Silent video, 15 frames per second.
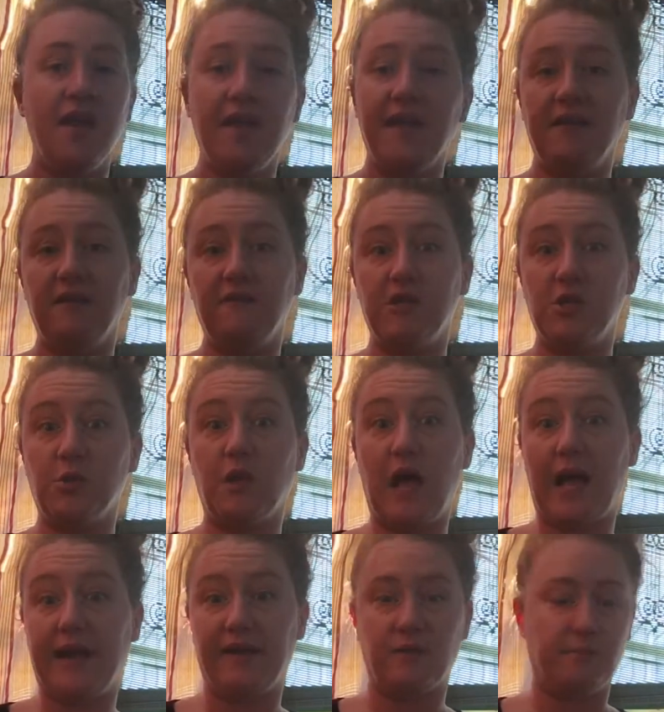individual
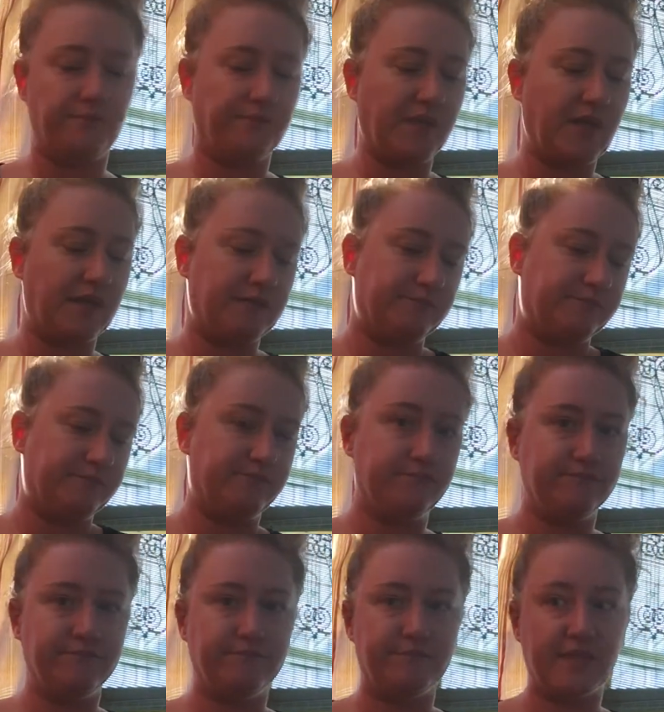item
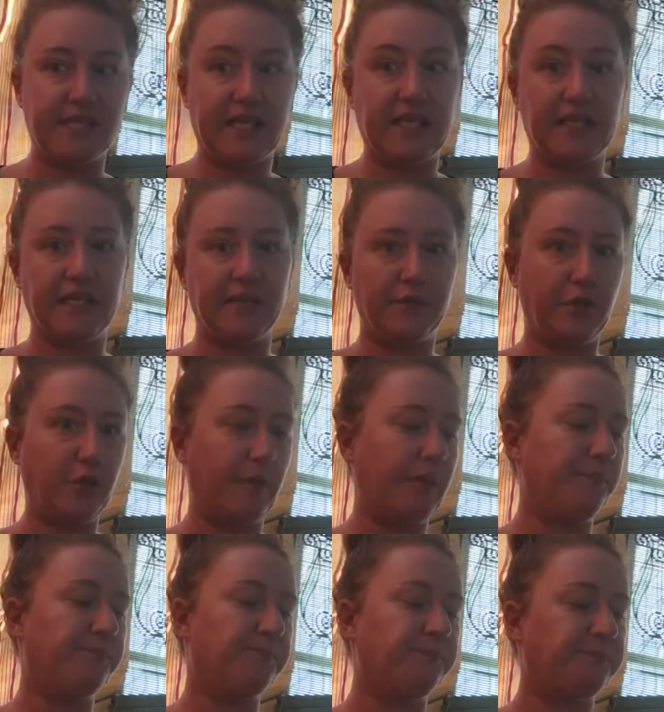singly, you know what I mean?